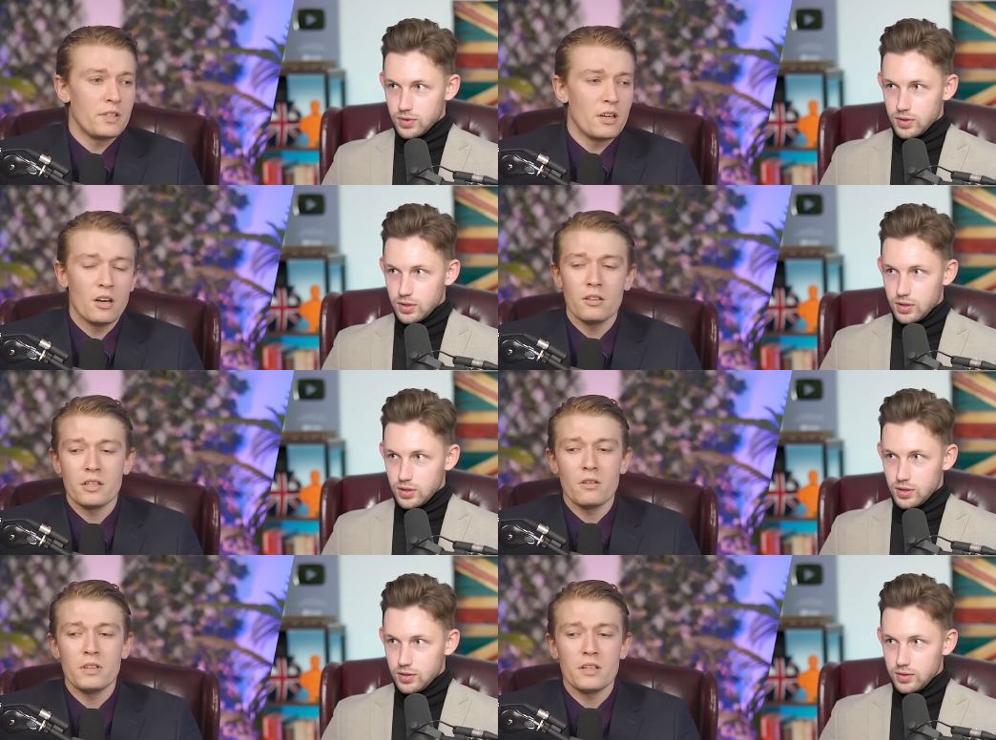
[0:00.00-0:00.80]
Speaker 1: D R.
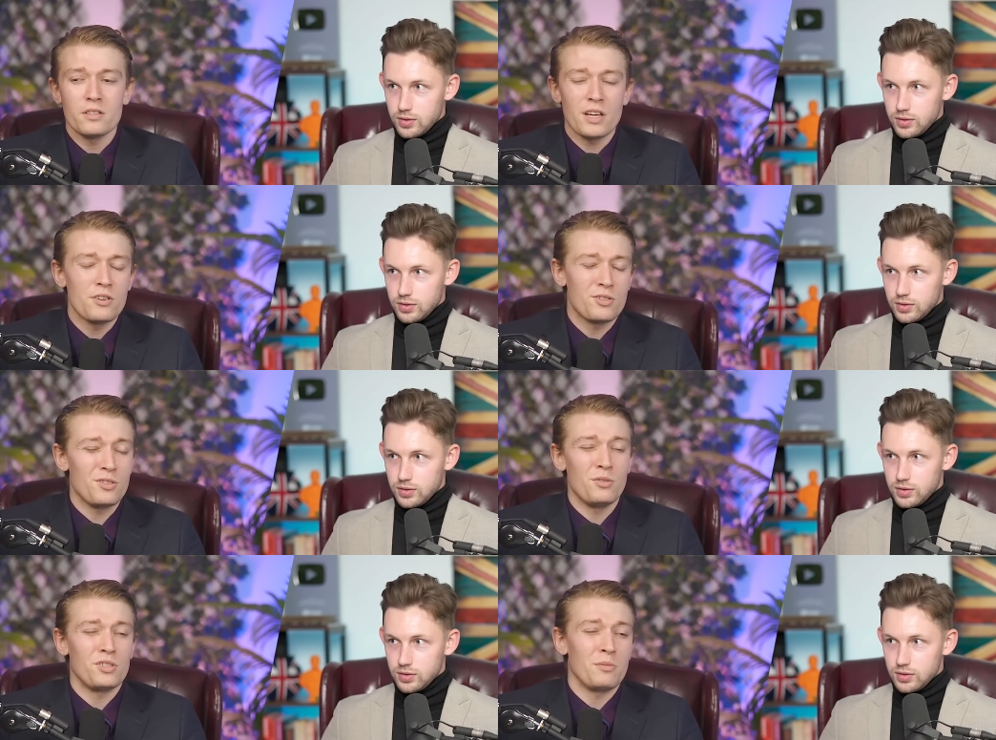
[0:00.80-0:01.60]
The only
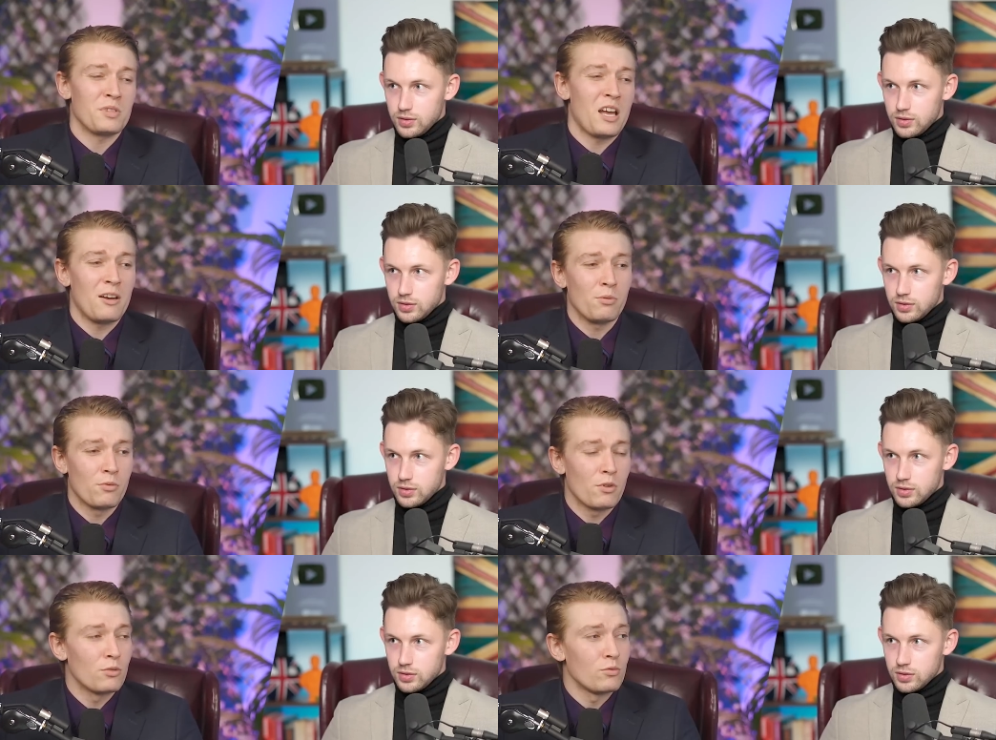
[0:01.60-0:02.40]
contention you seem to have
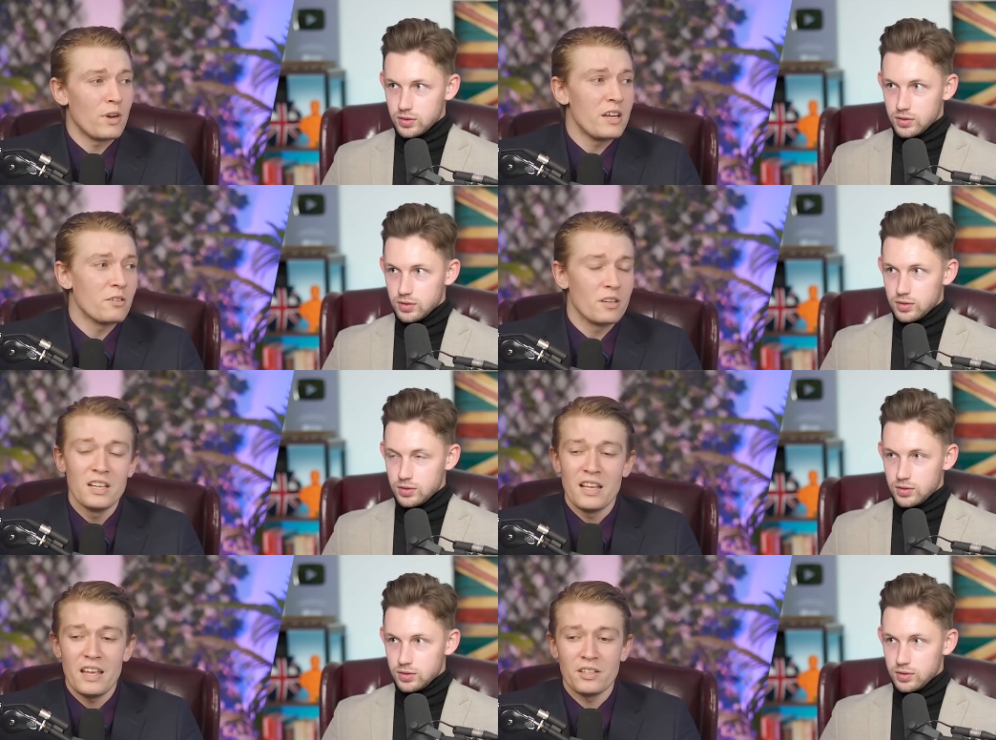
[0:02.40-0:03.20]
with Ronald
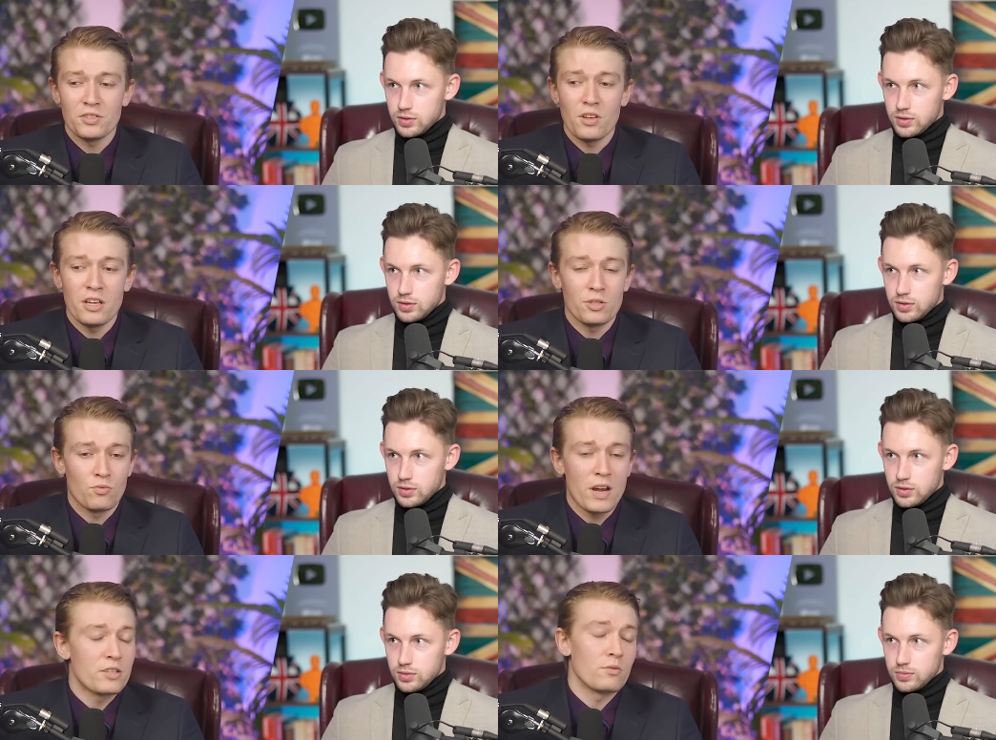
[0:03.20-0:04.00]
Reagan is that
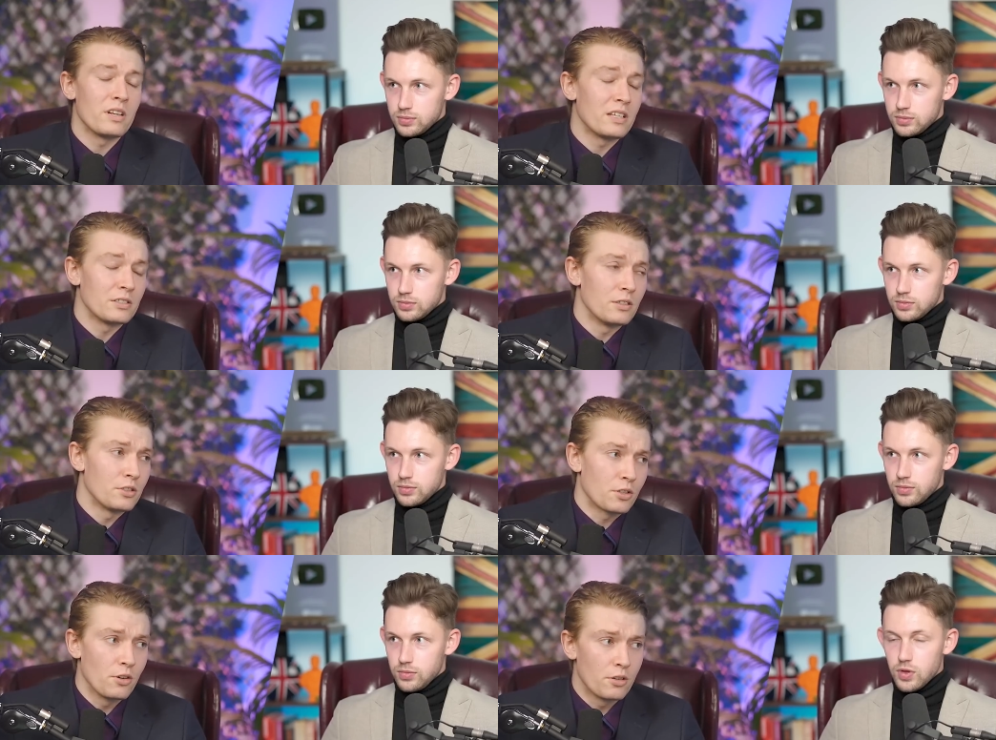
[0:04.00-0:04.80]
his rhetoric isn't
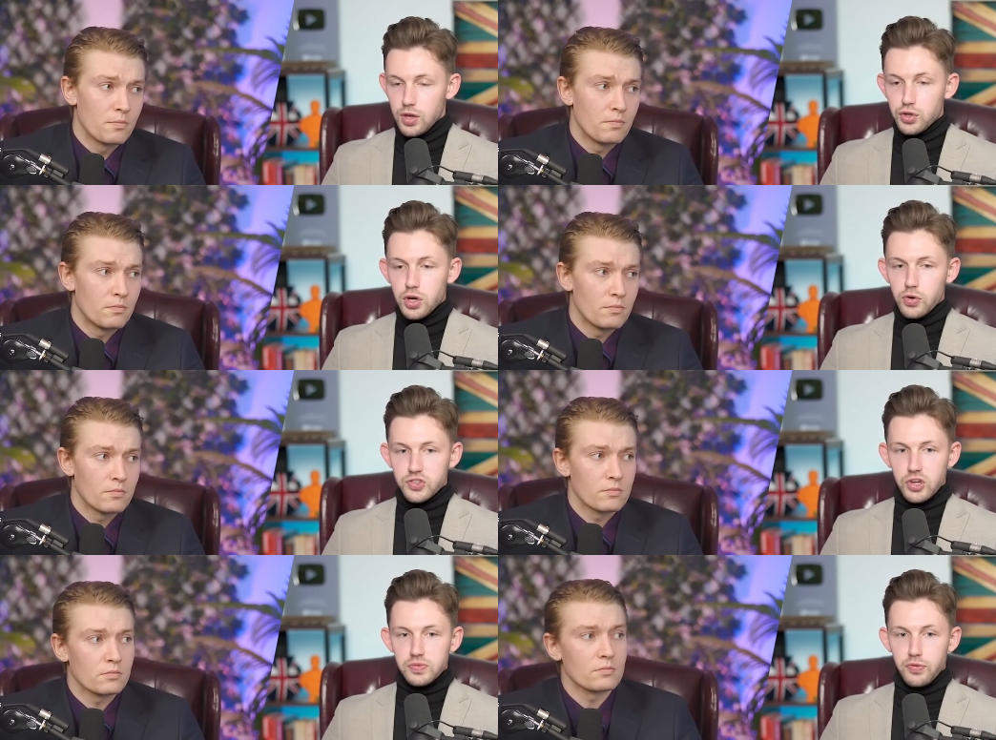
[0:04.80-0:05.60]
as good.
Speaker 2: Yeah, you can
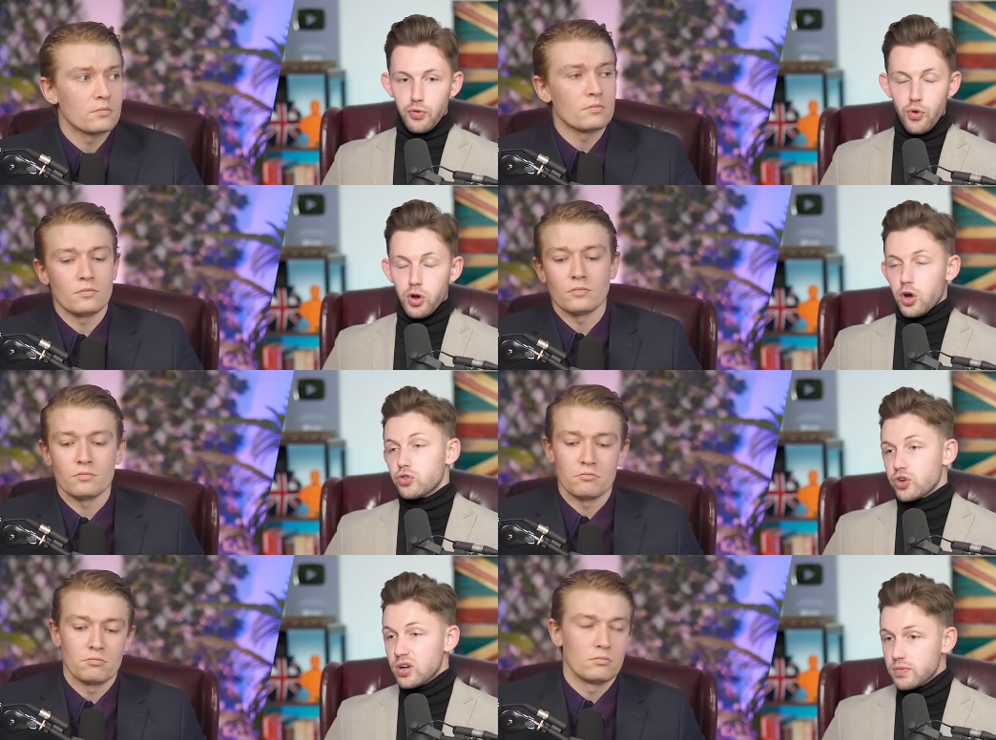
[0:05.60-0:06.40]
criticize him for
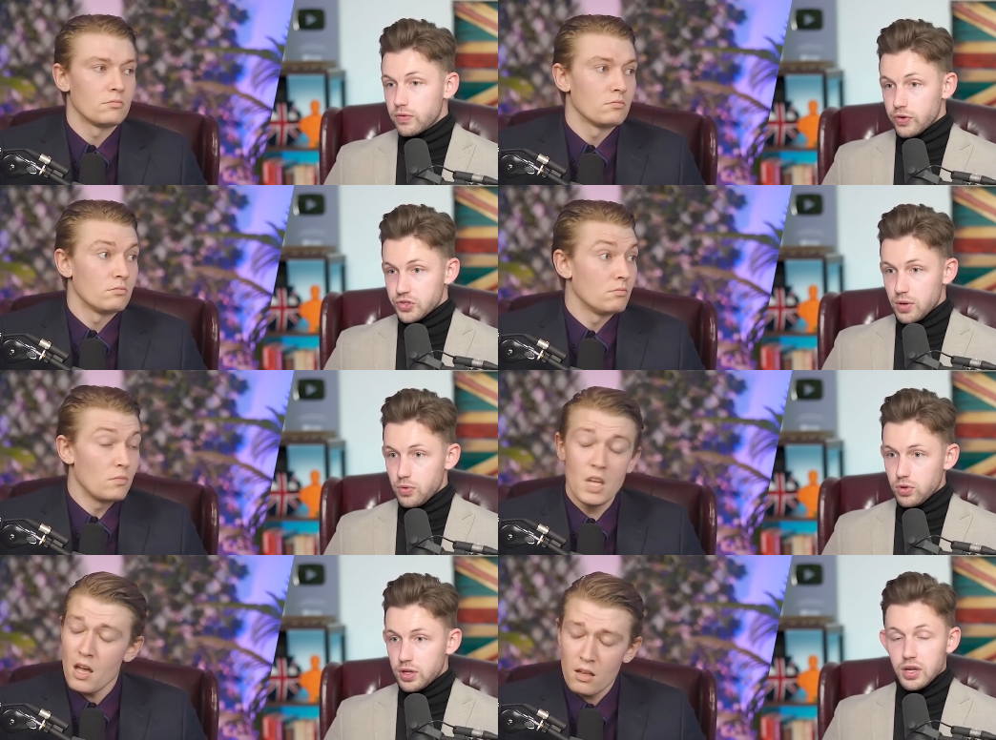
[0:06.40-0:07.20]
Iran-Contra, for
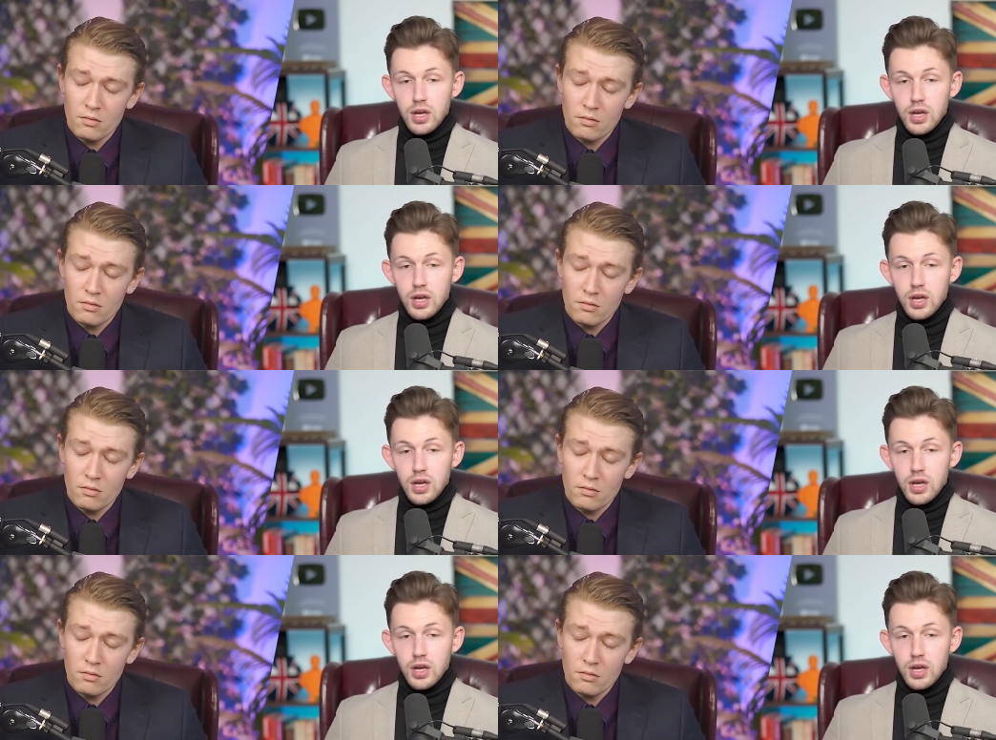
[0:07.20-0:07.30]
example,
Speaker 1: yeah. and,